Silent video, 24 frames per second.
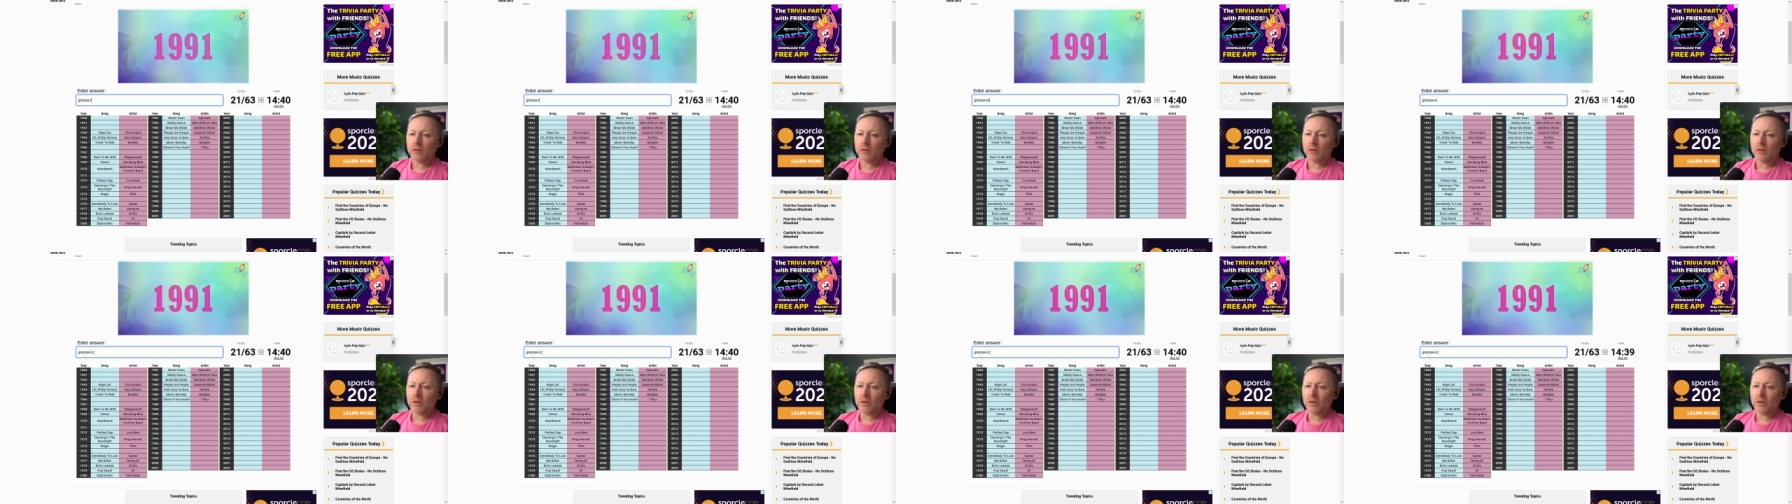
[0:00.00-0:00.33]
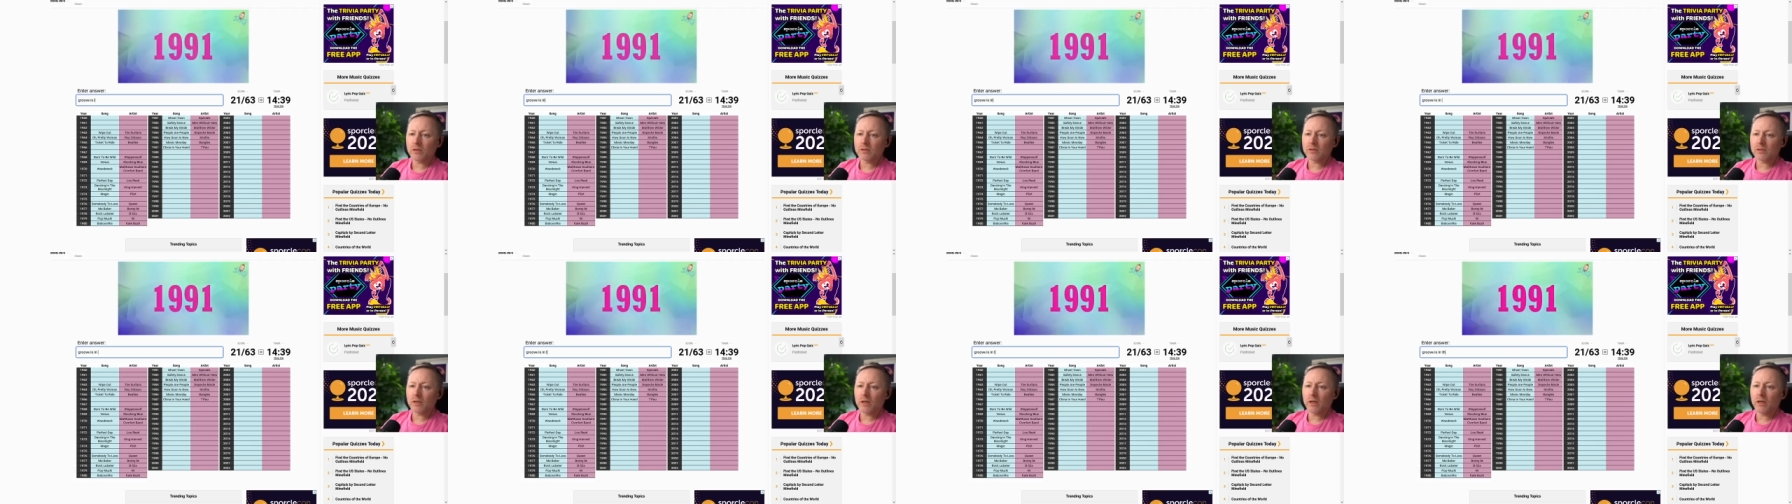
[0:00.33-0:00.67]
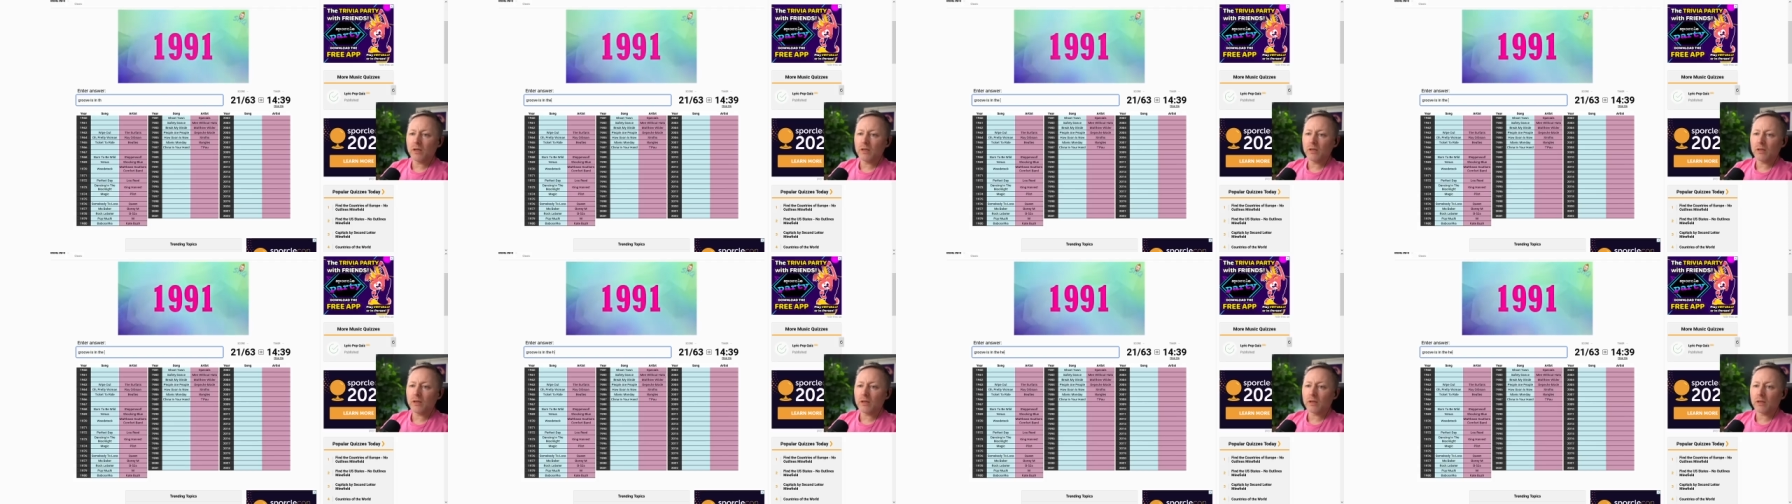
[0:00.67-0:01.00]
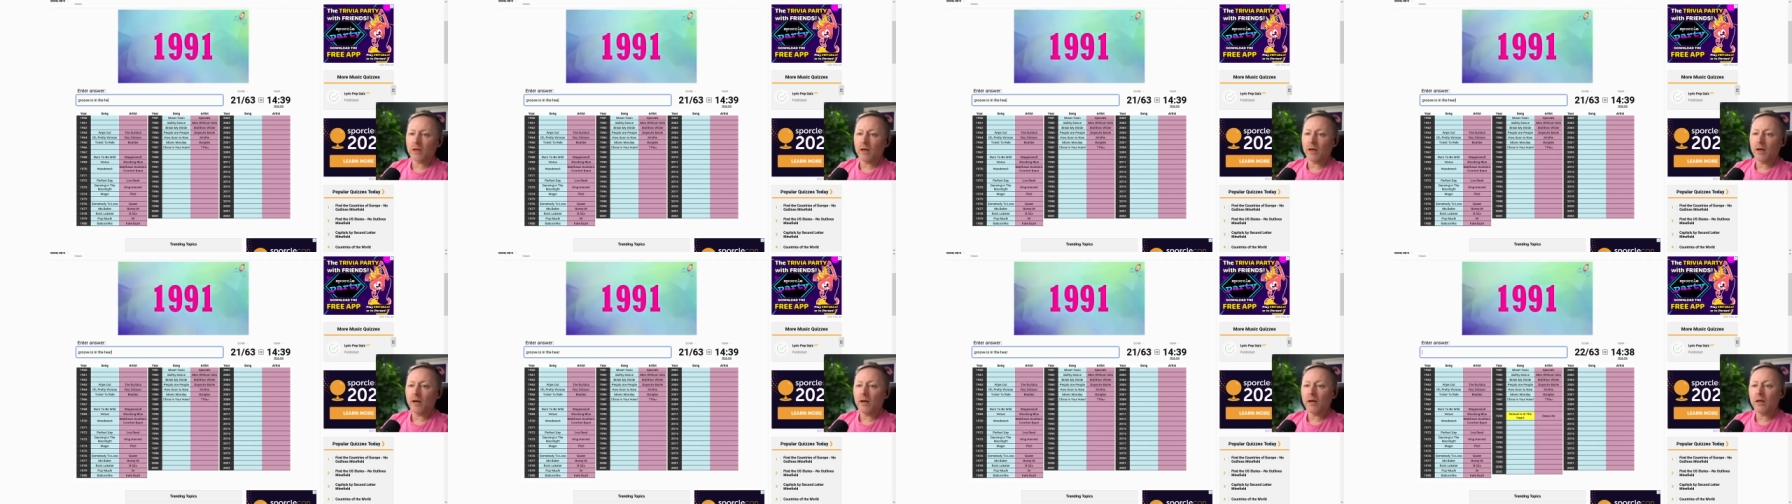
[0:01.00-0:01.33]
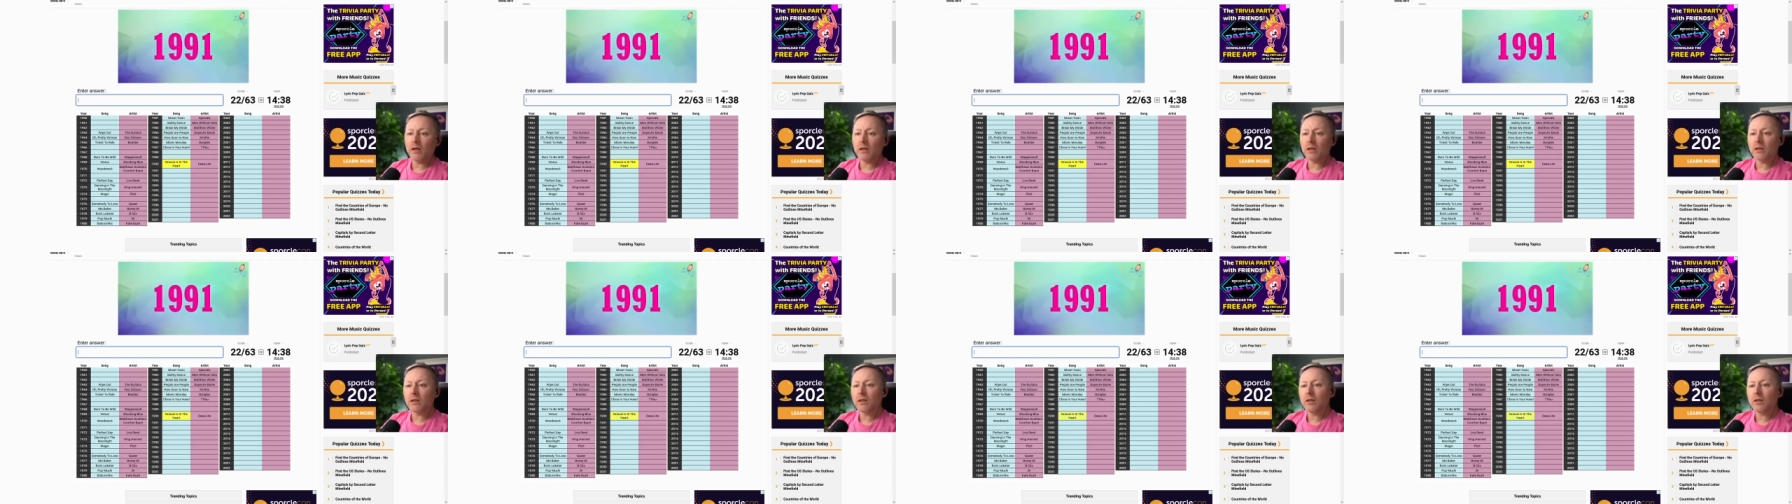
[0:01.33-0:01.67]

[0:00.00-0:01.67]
is in the heart.